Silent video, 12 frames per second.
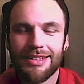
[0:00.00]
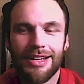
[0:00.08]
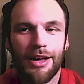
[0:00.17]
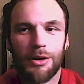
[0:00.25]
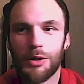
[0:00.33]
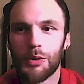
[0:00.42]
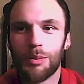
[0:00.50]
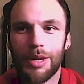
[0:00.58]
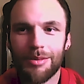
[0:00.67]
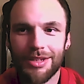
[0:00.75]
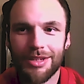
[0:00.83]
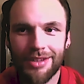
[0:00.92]
I don't know,
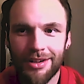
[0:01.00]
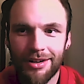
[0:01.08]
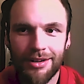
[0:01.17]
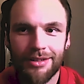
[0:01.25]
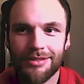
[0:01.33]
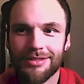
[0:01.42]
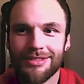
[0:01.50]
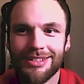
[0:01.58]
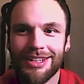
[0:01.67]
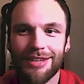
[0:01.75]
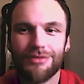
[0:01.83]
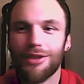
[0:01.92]
maybe a year,
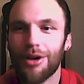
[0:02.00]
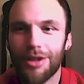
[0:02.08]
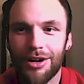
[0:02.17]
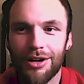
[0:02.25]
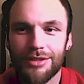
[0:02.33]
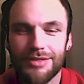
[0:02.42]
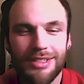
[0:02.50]
and they fall off.